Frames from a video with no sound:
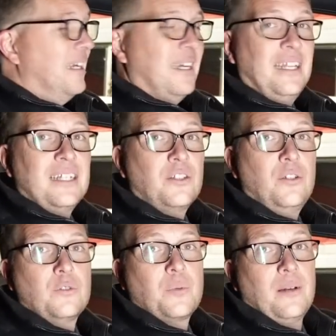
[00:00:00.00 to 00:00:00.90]
And that's a
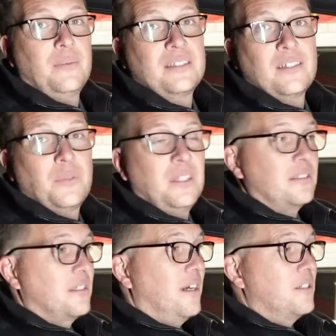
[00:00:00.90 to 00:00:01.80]
huge problem. That's something
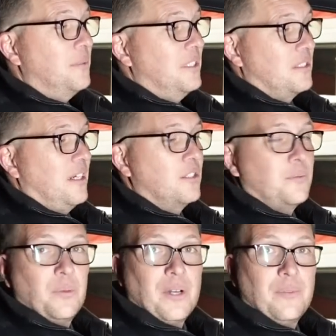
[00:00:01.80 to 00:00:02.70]
that scares me. It
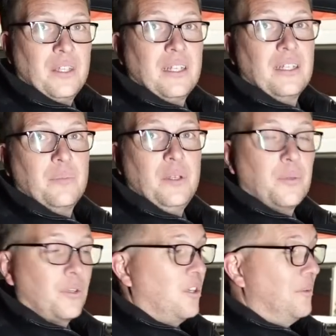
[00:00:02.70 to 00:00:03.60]
scares me when I'm thinking that
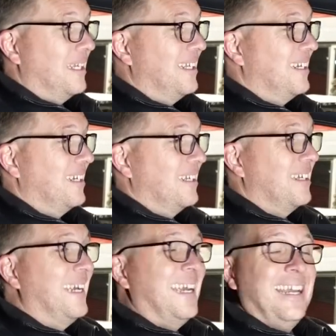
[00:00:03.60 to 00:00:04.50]
people are going to be getting in
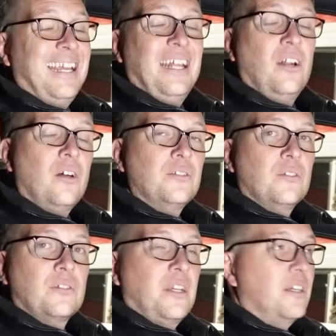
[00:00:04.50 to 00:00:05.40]
it. And it
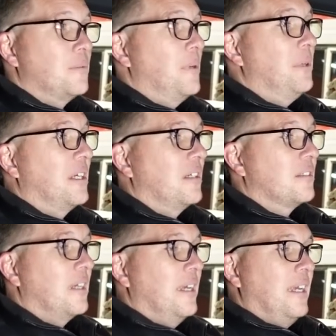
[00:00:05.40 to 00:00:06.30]
also scares me
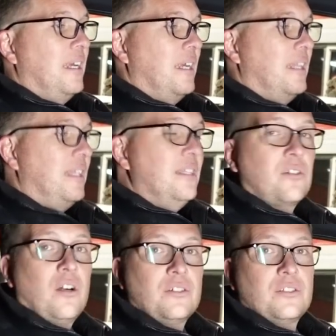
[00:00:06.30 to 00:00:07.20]
because these
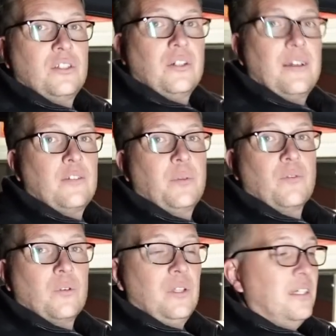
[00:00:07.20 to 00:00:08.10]
cars still have to be
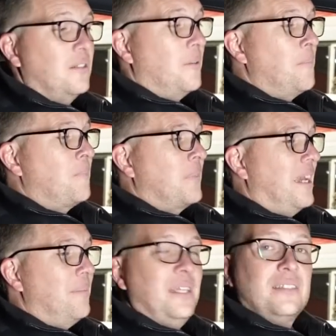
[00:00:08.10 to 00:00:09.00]
road legal.
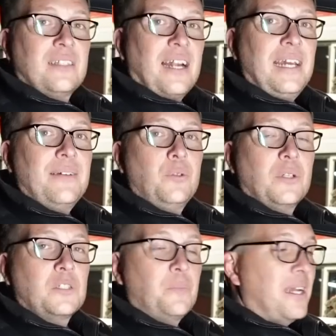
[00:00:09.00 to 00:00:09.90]
That means that I have to
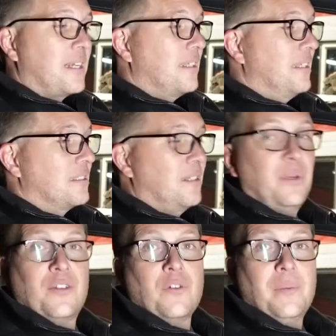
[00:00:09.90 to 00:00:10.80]
expect that
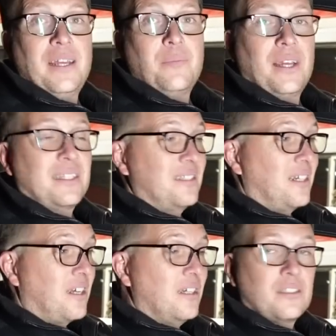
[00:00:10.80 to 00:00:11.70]
somebody from Apex, that
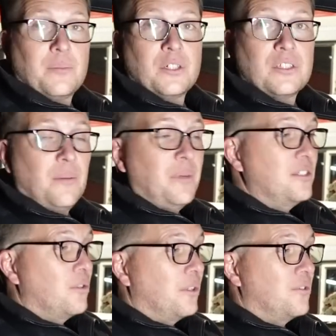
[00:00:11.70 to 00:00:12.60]
a customer,
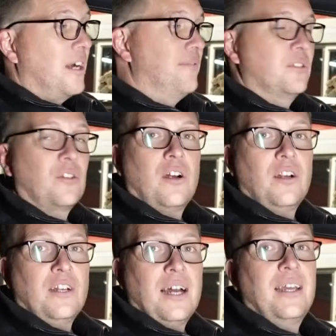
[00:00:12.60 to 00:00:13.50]
somebody's going to drive this
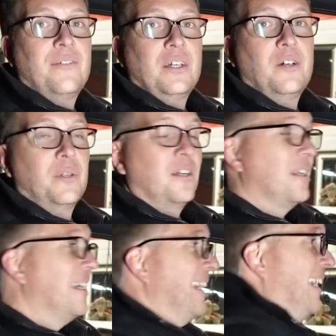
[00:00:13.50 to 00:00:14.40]
car and not have a helmet
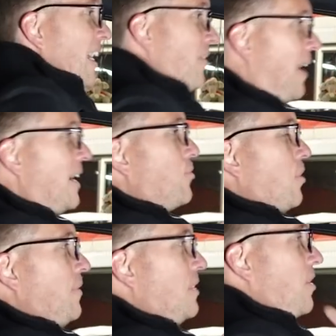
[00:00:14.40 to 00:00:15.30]
on. If I
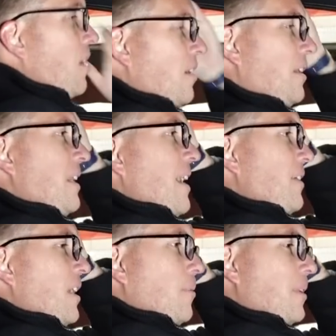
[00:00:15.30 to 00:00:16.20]
drove this car and didn't have
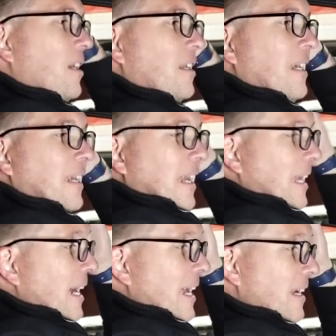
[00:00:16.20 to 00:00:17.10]
a helmet on
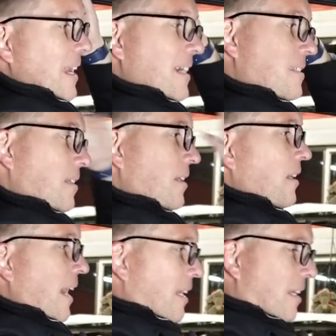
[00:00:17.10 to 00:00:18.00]
and I had an accident,
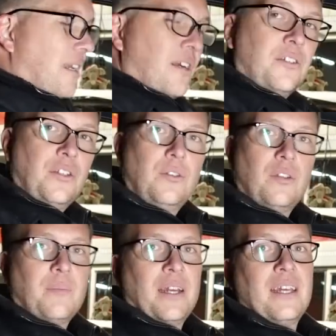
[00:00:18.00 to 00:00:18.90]
I can guarantee you
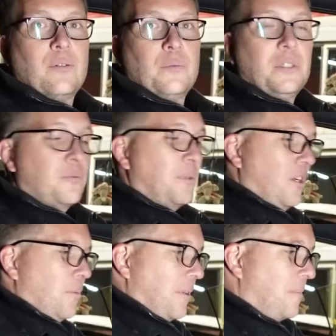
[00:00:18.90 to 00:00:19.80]
that my head would be split
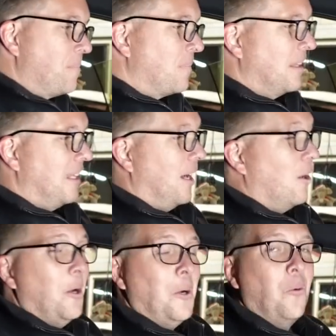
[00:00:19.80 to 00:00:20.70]
open. Now,
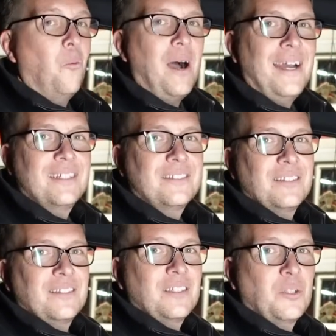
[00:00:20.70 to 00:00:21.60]
why does
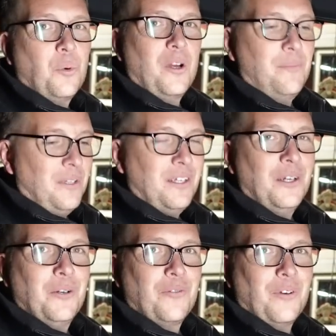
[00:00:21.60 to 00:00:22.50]
this disappoint me
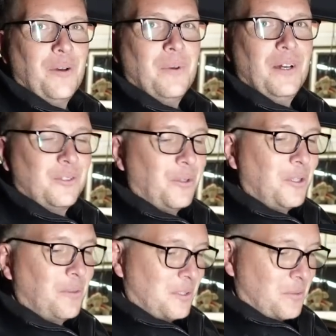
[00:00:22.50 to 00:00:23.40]
from a
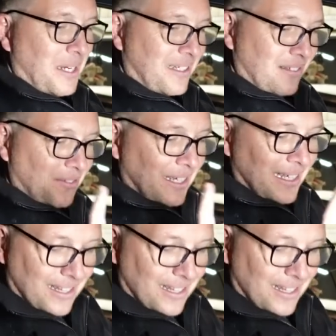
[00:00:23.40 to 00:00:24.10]
Toyota perspective?